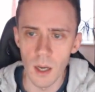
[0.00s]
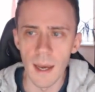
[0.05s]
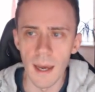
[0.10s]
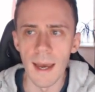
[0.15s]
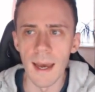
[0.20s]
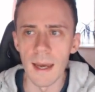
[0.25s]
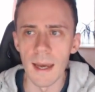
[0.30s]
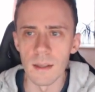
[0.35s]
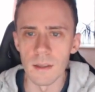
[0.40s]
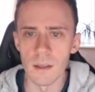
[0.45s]

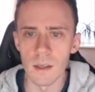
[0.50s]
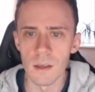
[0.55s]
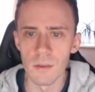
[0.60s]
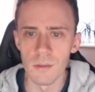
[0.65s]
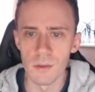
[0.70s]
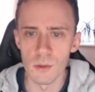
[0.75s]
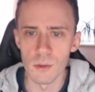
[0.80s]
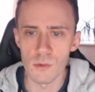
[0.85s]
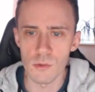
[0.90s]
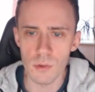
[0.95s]
And
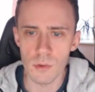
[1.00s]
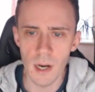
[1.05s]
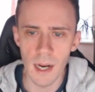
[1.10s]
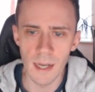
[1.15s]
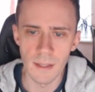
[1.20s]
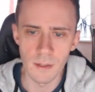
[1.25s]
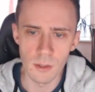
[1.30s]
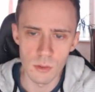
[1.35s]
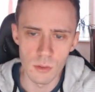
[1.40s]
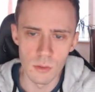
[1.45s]
if you
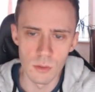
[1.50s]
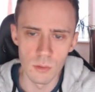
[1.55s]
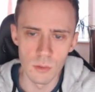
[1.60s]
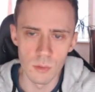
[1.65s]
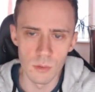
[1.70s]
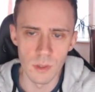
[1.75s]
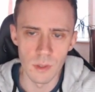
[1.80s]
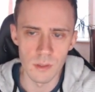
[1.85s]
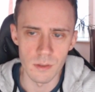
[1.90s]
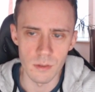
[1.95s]
try to
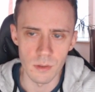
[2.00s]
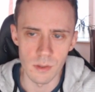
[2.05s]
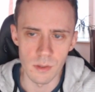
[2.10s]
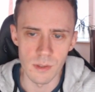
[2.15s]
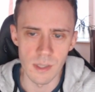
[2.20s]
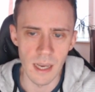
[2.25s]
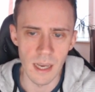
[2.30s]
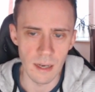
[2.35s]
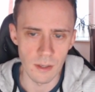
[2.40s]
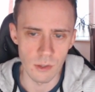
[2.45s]
do the
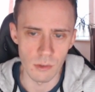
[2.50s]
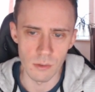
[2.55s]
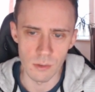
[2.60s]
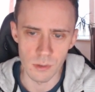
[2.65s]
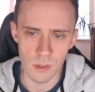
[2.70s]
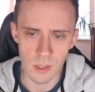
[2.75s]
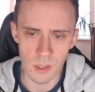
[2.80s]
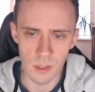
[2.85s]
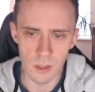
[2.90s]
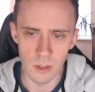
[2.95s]
transactions
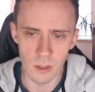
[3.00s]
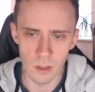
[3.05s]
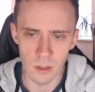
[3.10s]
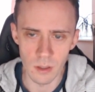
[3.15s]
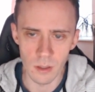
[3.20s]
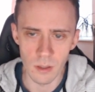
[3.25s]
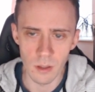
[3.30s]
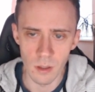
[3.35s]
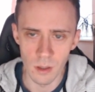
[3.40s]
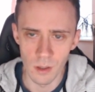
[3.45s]

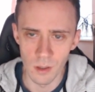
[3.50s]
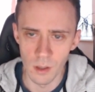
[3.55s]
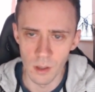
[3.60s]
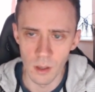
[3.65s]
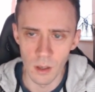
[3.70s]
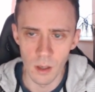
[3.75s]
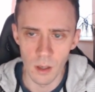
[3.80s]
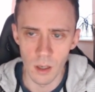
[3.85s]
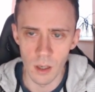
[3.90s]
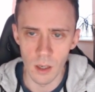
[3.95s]
here,
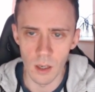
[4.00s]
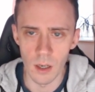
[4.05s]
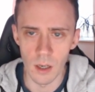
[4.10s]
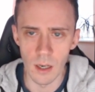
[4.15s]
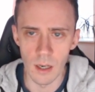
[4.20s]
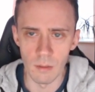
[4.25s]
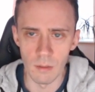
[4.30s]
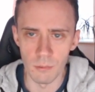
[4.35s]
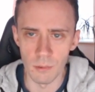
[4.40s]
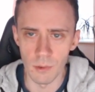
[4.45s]

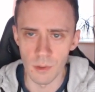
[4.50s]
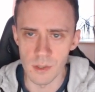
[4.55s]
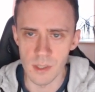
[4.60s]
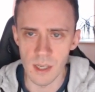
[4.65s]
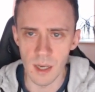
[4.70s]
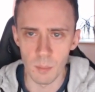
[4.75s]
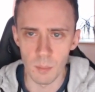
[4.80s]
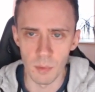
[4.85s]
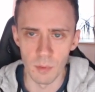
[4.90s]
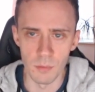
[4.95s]
uh, for
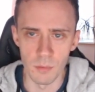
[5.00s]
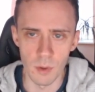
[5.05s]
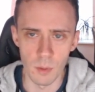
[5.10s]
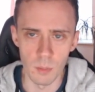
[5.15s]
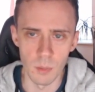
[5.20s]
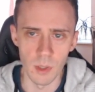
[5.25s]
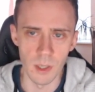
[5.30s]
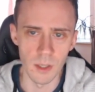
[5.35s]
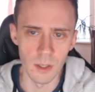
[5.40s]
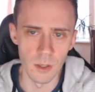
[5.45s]
example,
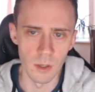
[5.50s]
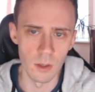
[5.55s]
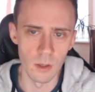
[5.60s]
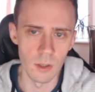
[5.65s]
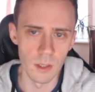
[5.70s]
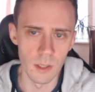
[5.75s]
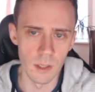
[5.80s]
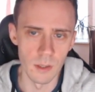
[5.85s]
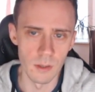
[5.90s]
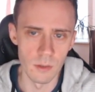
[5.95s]
from like
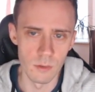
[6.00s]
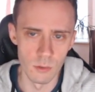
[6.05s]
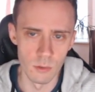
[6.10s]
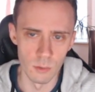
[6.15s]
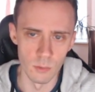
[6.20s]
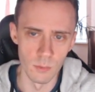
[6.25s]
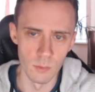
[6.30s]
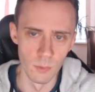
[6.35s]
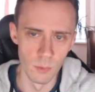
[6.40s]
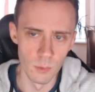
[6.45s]
Goerli
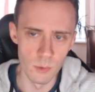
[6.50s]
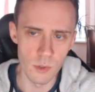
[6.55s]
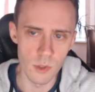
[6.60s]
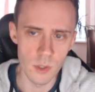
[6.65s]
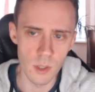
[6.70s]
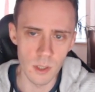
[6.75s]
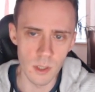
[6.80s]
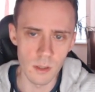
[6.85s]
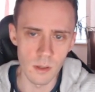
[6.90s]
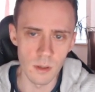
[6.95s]
to
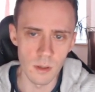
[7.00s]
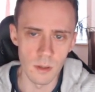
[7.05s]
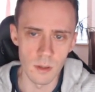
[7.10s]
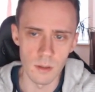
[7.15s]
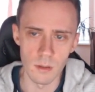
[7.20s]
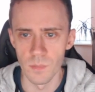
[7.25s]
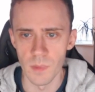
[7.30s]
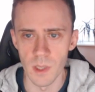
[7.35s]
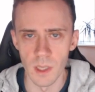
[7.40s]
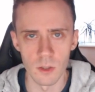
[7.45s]
Fuji,
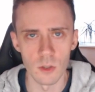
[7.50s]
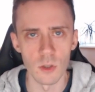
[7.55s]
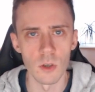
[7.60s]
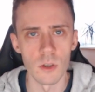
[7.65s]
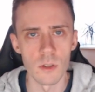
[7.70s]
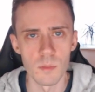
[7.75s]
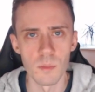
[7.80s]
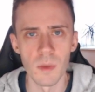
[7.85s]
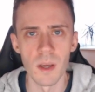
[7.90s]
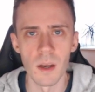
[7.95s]
it
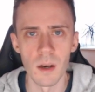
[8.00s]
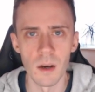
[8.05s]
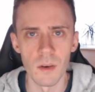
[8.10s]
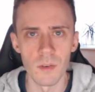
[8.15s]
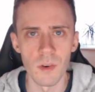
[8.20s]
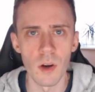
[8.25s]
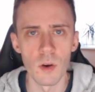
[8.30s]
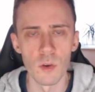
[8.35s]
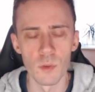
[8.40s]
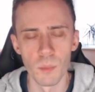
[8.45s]
cost me
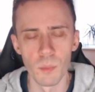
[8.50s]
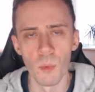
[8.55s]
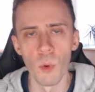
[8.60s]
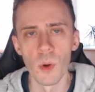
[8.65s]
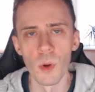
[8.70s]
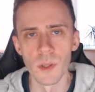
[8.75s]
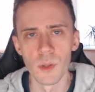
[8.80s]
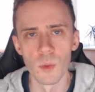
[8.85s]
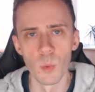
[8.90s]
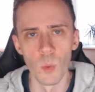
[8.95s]
around
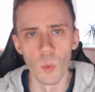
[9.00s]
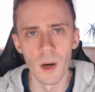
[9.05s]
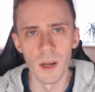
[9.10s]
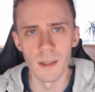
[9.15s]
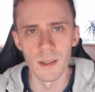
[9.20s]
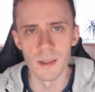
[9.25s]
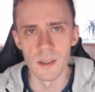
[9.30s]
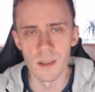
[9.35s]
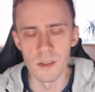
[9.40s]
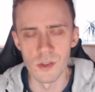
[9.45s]

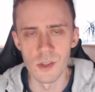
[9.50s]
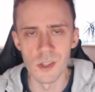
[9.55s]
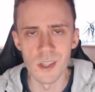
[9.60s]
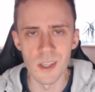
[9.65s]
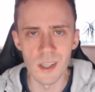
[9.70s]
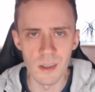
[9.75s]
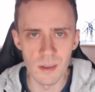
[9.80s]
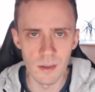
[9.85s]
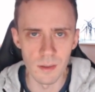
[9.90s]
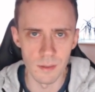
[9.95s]
0.1
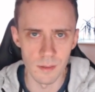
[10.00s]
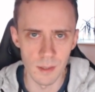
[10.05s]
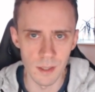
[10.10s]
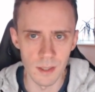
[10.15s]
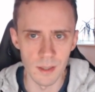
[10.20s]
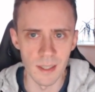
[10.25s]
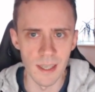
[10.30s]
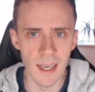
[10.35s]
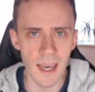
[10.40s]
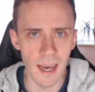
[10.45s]
gETH
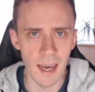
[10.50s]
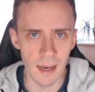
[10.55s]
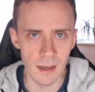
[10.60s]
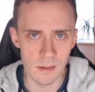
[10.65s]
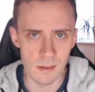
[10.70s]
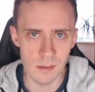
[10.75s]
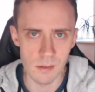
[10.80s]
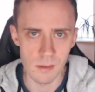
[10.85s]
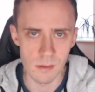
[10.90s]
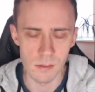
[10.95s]
in
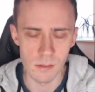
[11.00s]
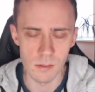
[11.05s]
gas.